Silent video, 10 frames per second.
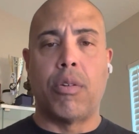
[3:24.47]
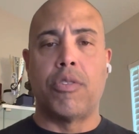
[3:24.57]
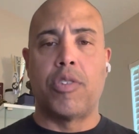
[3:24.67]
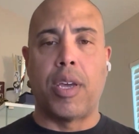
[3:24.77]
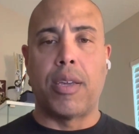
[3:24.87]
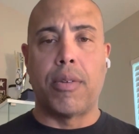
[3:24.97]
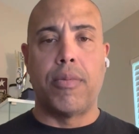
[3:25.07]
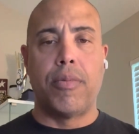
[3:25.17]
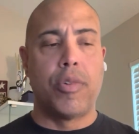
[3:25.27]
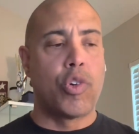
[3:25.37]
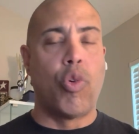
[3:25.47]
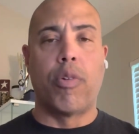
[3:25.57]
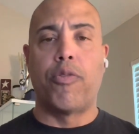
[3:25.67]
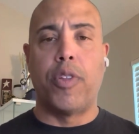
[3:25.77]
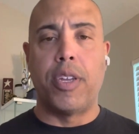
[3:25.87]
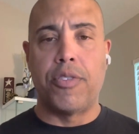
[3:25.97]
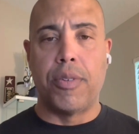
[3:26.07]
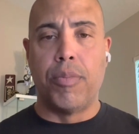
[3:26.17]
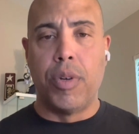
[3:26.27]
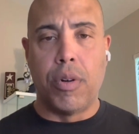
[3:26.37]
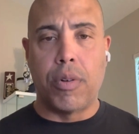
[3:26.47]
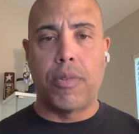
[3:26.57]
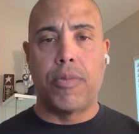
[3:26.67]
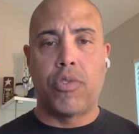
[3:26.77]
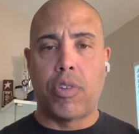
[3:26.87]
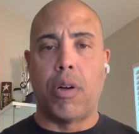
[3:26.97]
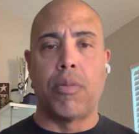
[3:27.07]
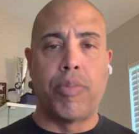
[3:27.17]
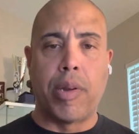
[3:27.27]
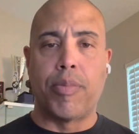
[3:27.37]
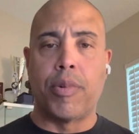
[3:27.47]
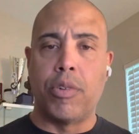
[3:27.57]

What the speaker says: It's like cornflakes and milk, salt and pepper.